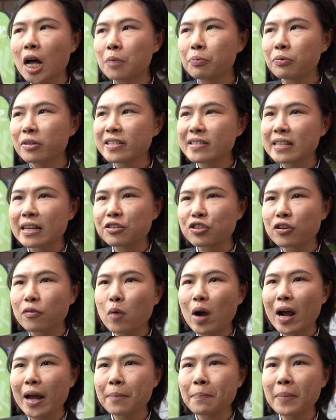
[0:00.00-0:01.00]
Precision,
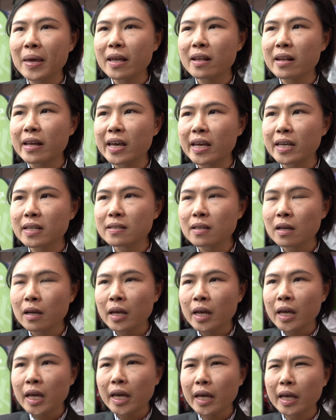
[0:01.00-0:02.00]
what I mean is
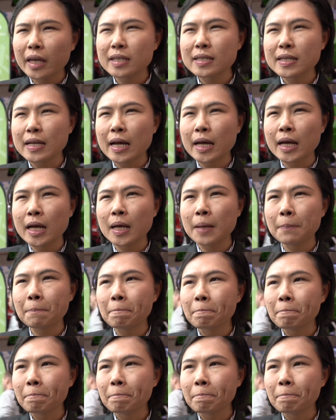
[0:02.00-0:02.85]
it's a